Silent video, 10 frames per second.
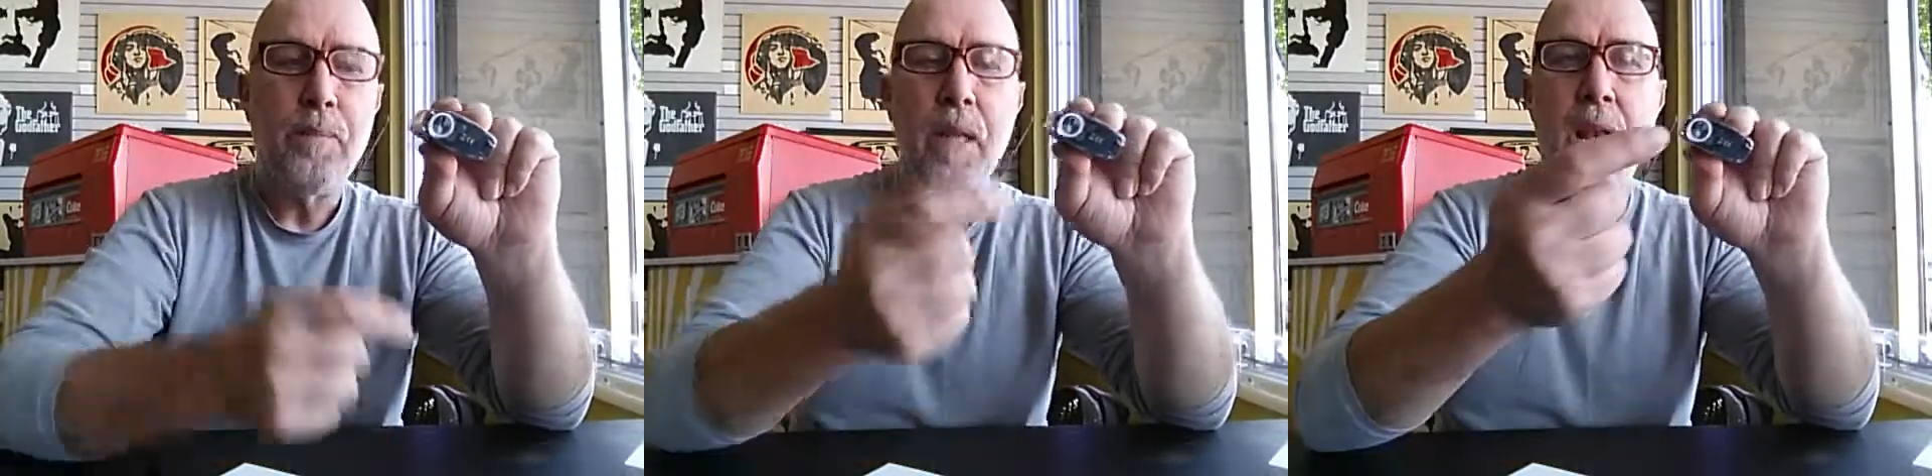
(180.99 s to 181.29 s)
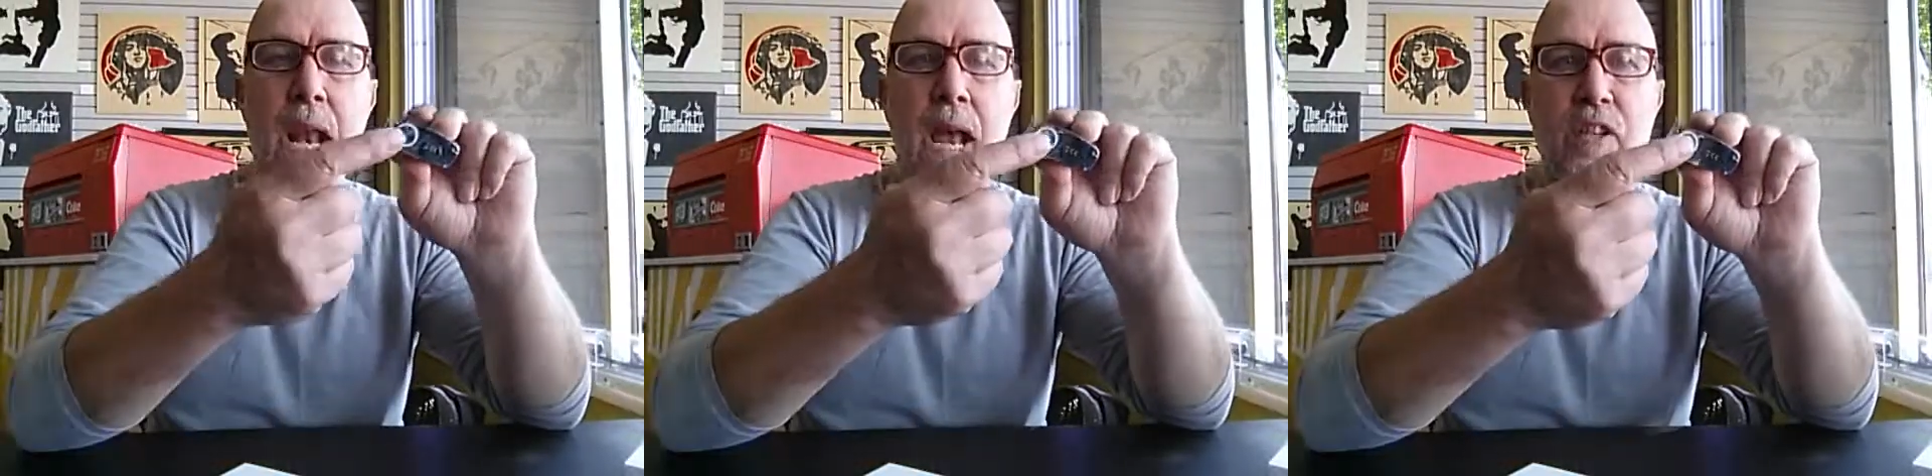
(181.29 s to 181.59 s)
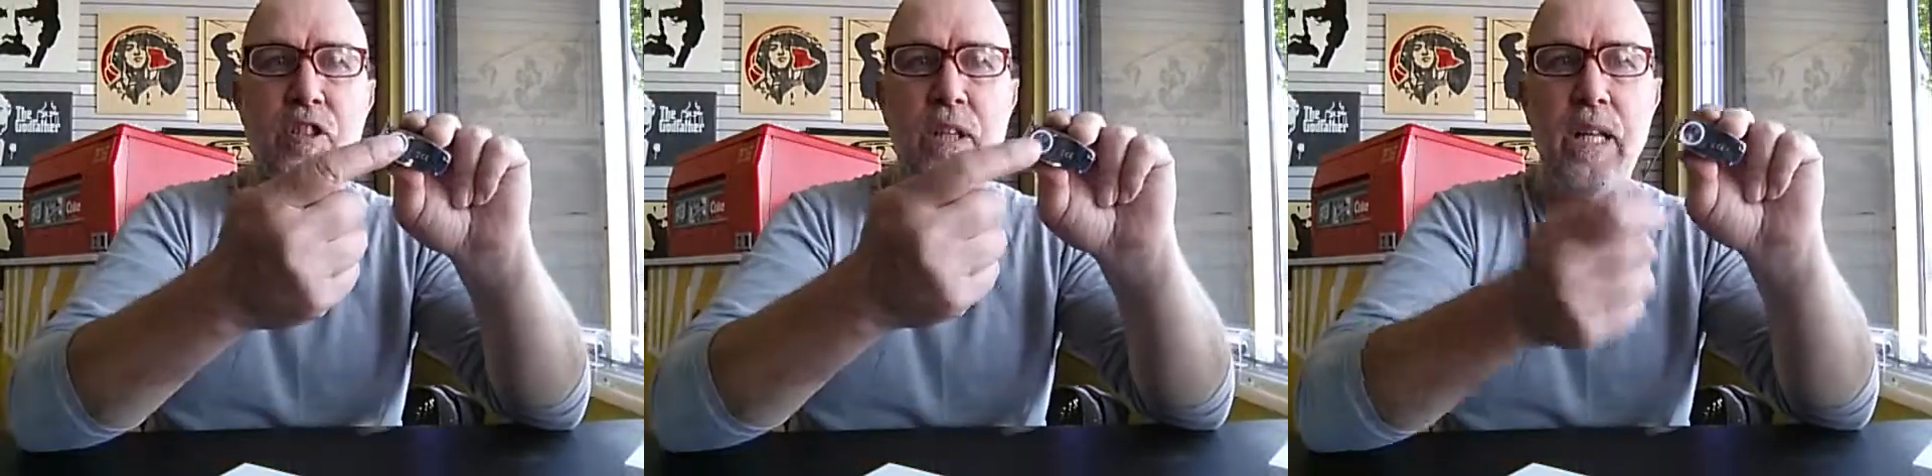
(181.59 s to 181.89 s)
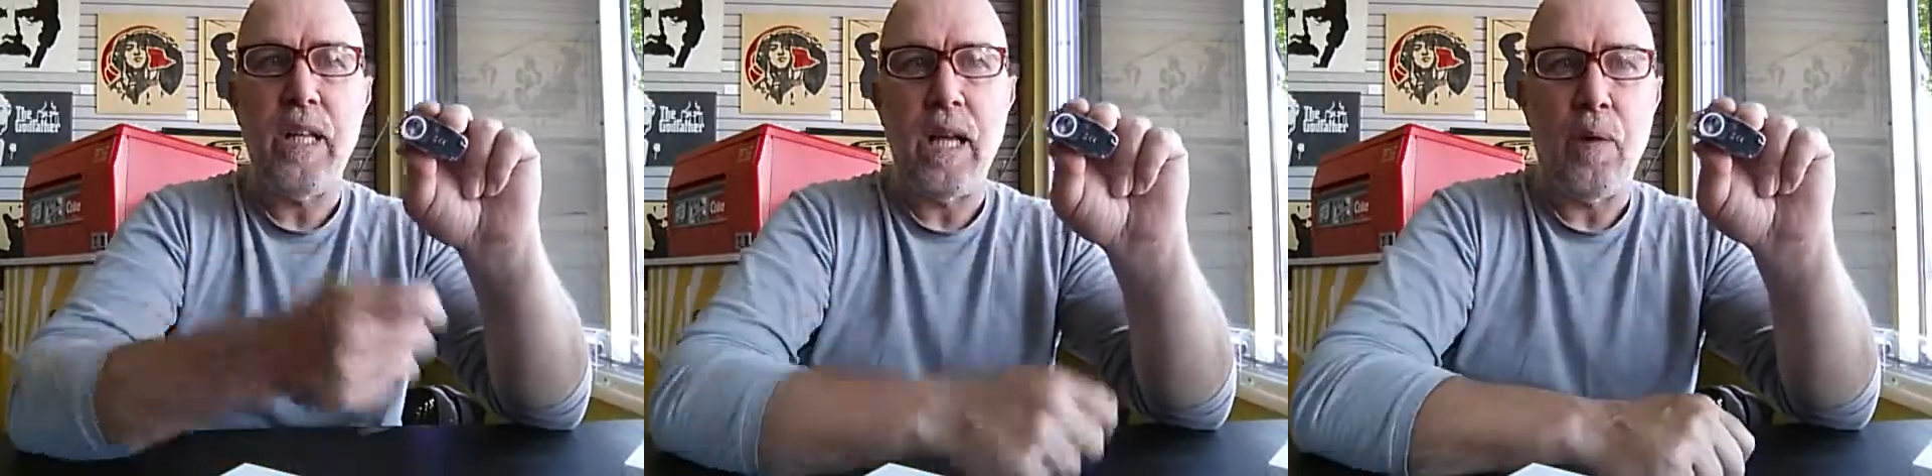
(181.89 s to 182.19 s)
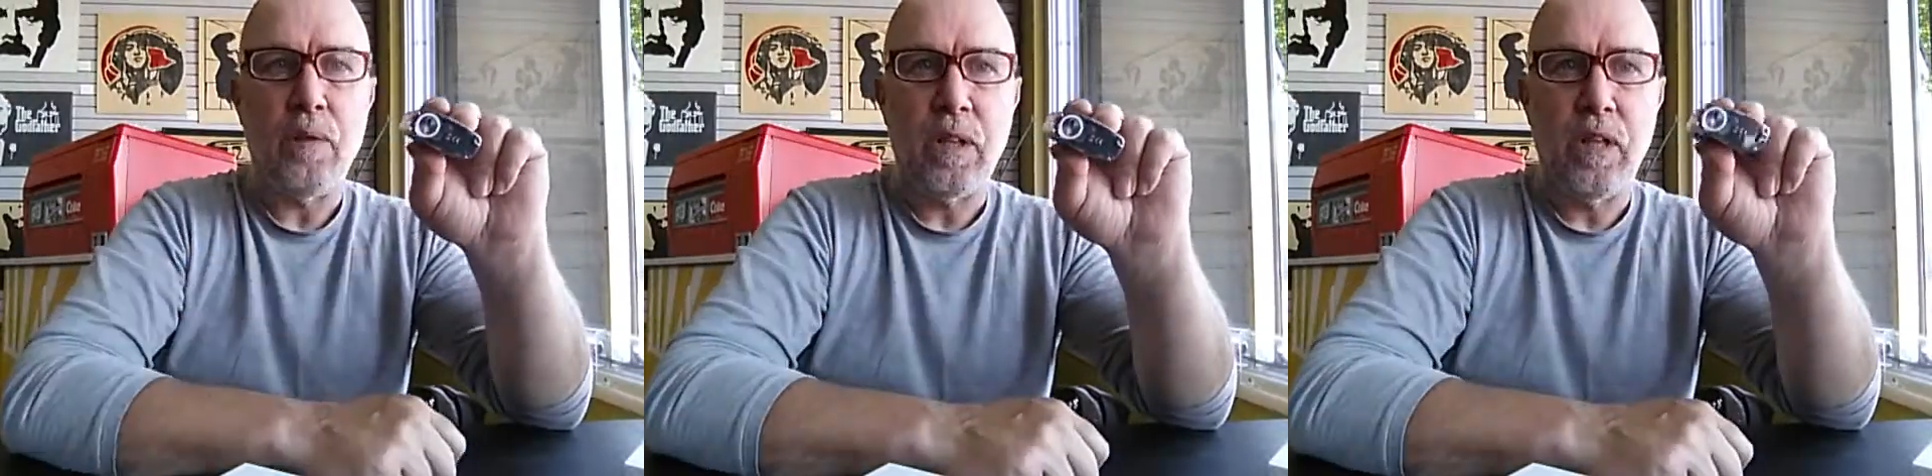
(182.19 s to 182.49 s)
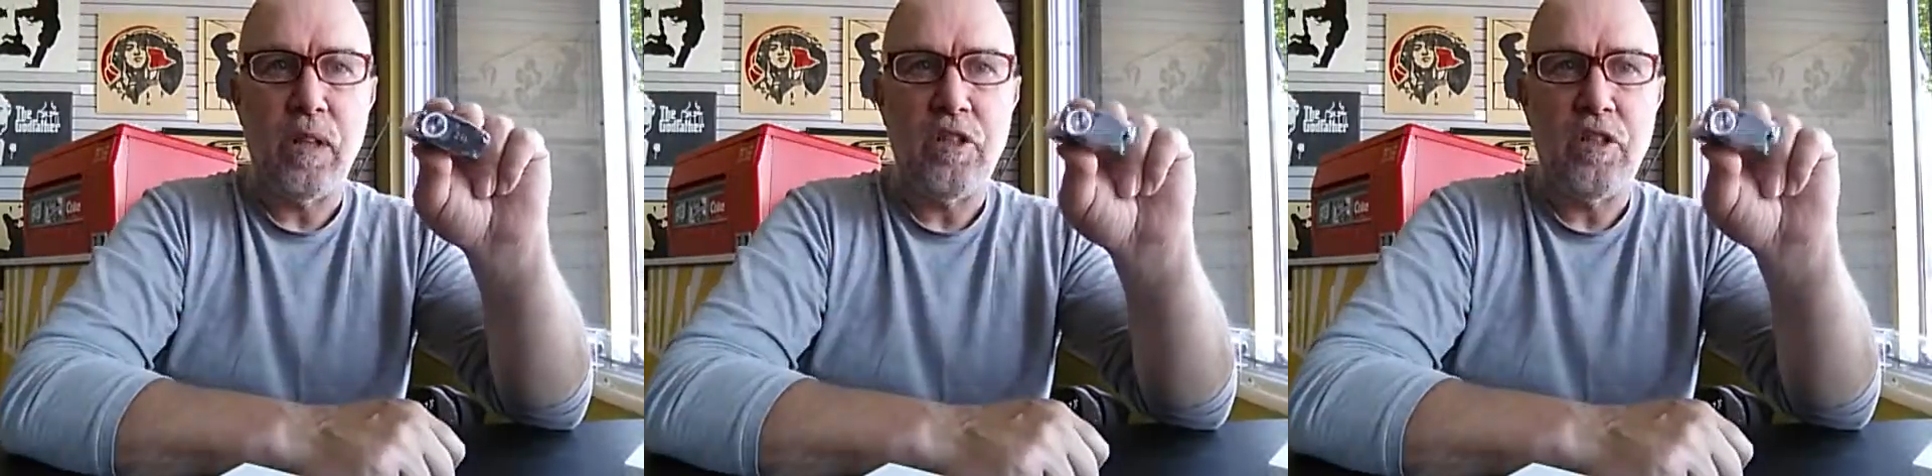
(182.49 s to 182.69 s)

and it actually, with a little